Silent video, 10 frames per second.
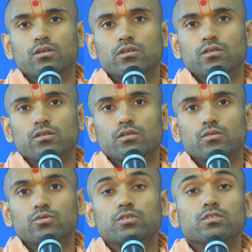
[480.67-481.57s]
to
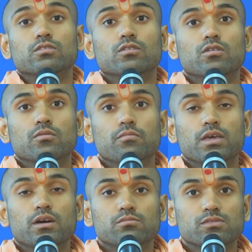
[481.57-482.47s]
become
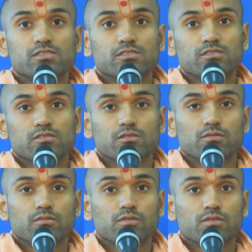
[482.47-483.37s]

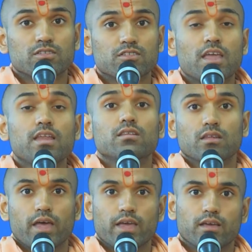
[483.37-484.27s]
saint like
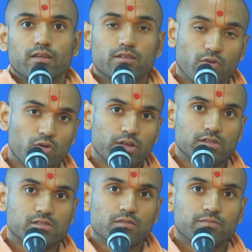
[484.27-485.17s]
devotees,
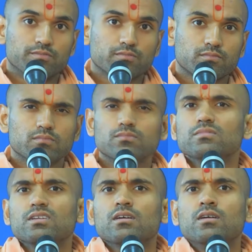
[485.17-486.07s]

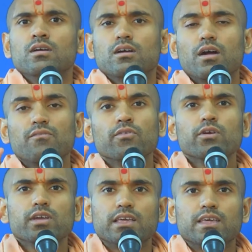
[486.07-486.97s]
converting
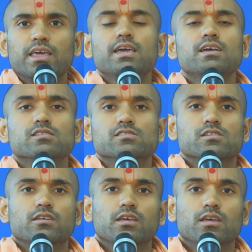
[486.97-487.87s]
kings
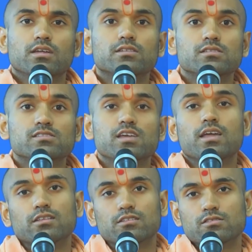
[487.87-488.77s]
into saints.
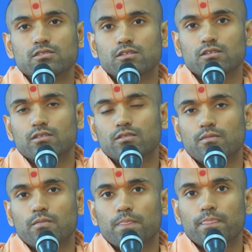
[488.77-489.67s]

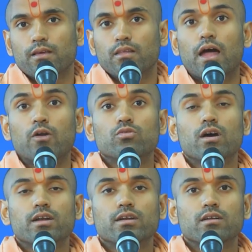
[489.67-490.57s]
Ladudan
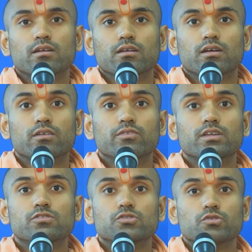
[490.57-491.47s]
Gadhvi to
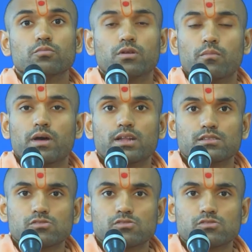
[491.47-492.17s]
Brahmanand Swami,